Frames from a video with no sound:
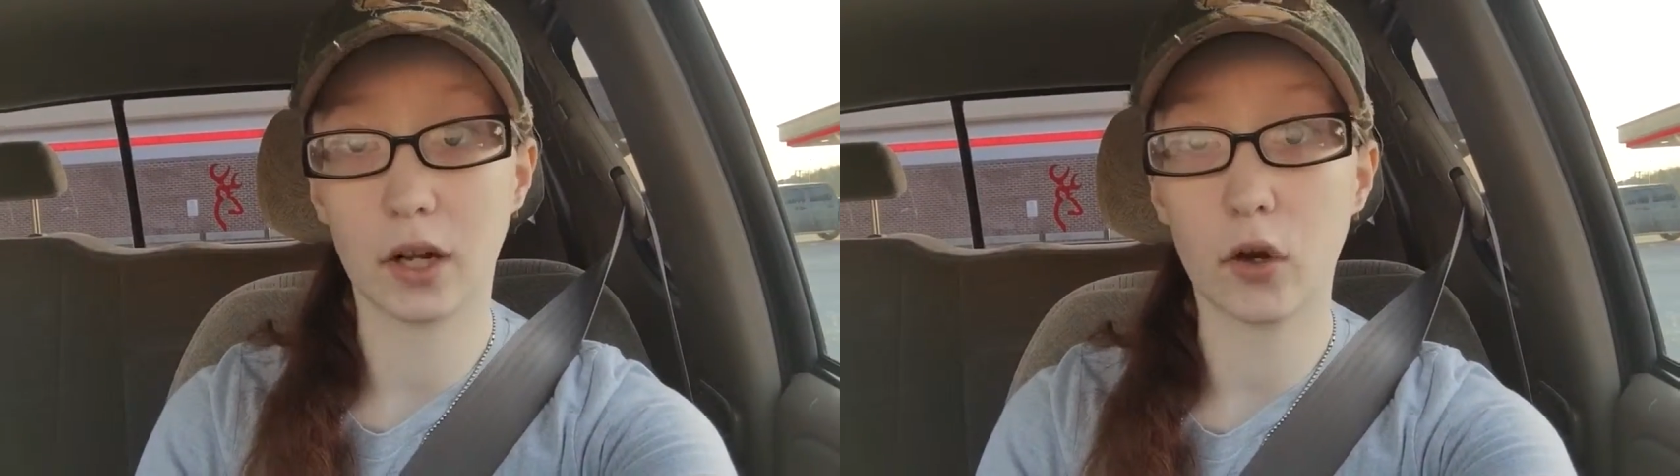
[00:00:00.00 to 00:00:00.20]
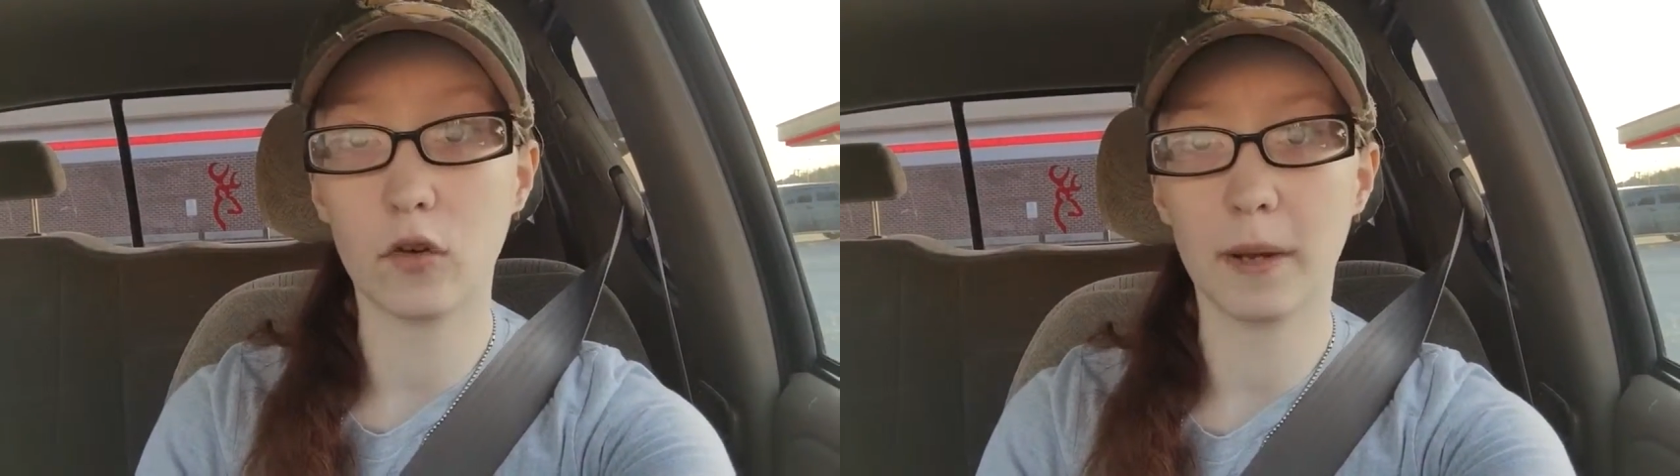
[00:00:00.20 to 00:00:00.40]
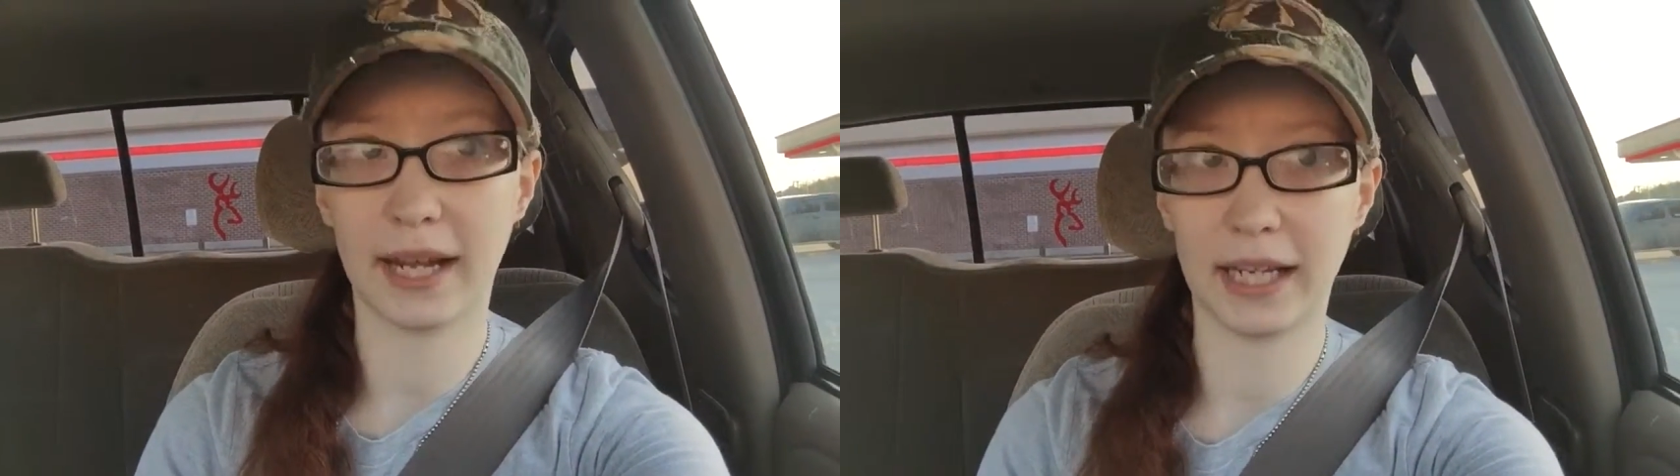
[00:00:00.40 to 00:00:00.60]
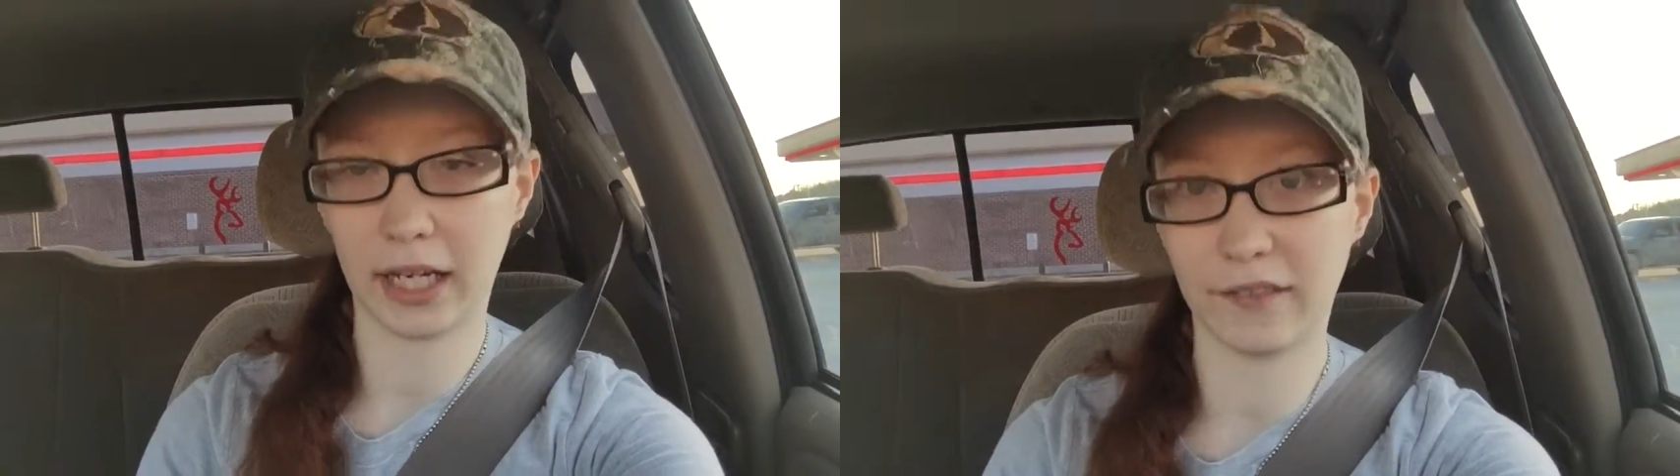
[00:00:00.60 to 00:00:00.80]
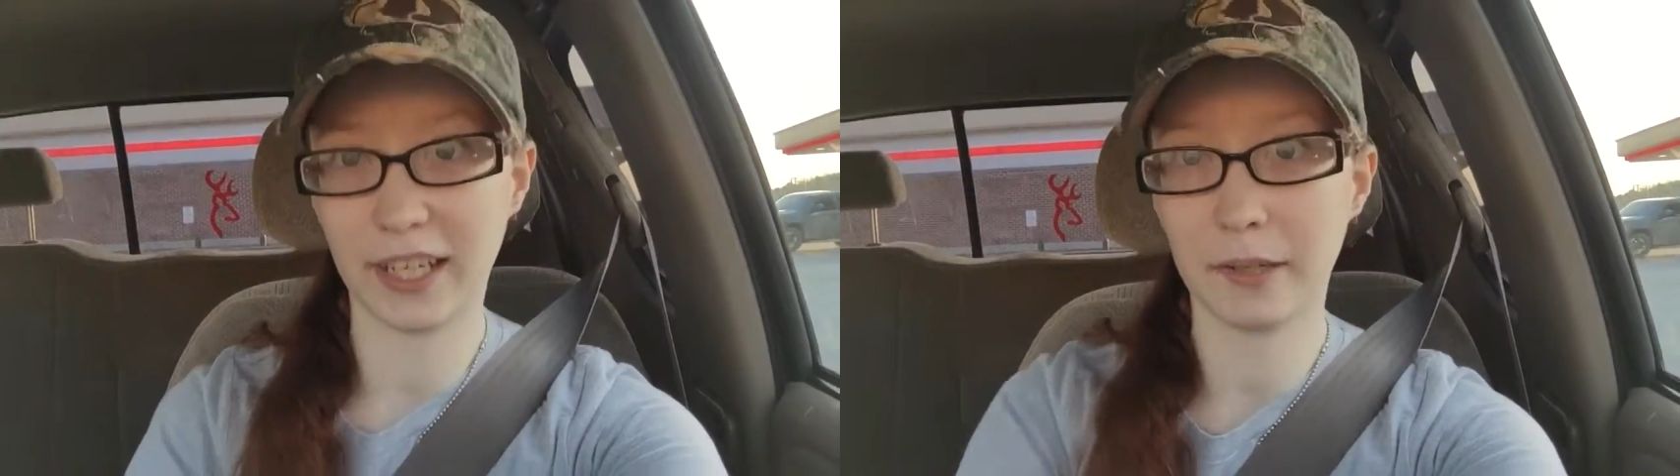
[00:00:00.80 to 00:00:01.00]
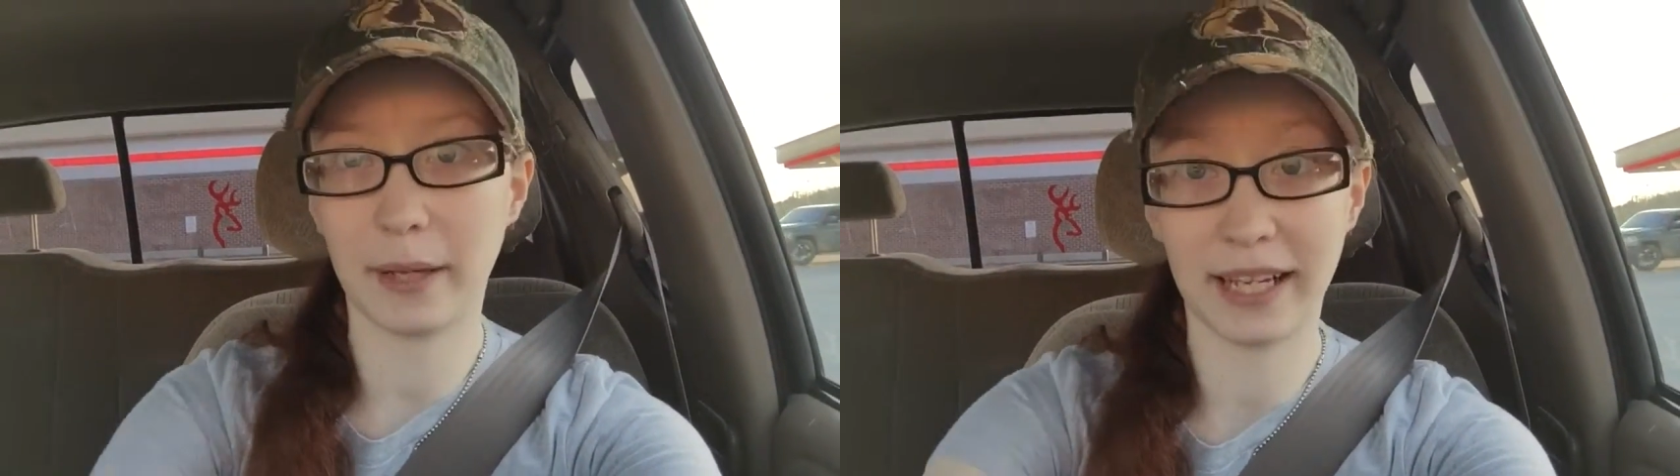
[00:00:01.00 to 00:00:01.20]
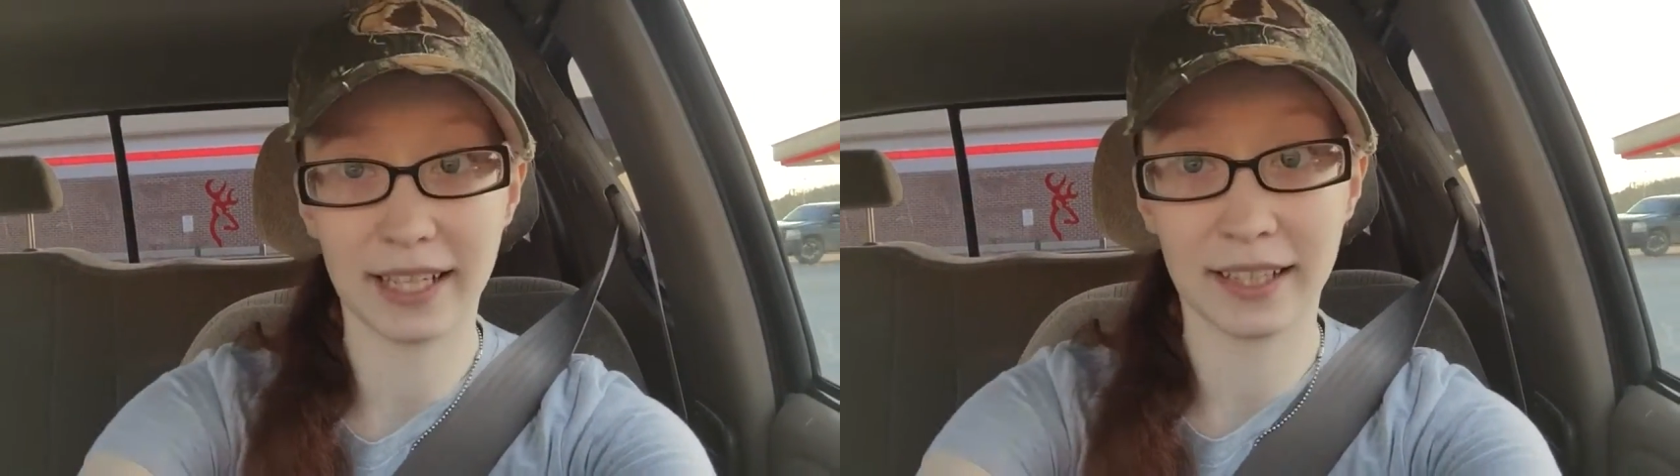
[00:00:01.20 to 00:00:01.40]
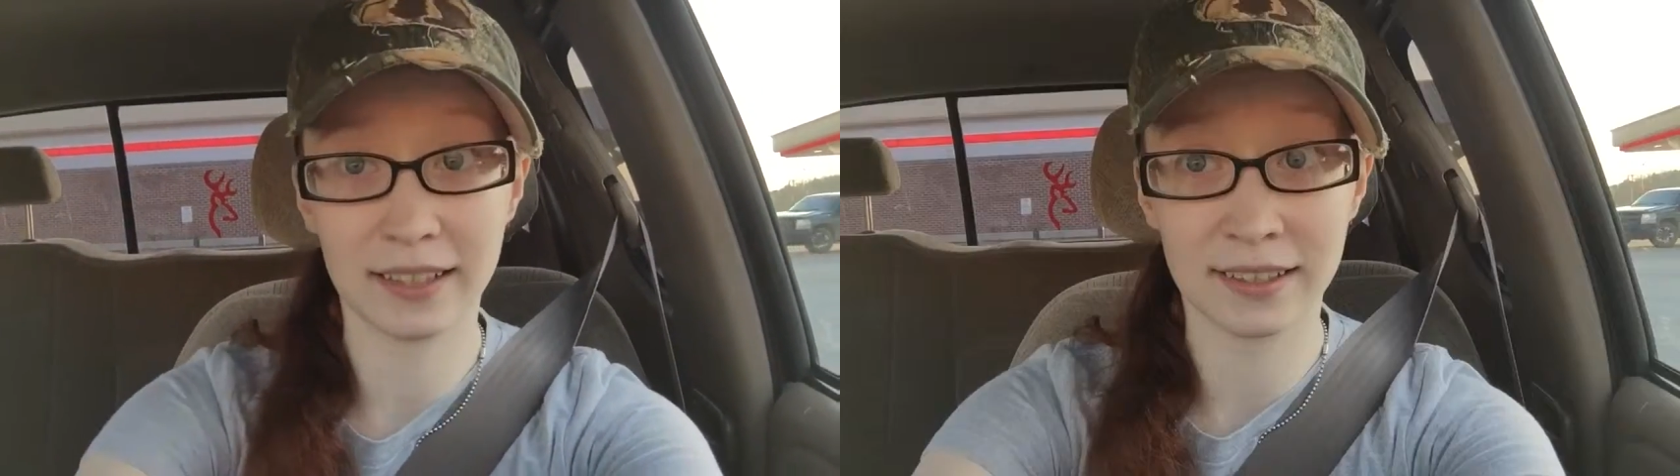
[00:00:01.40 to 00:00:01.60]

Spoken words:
home and get ready to bake.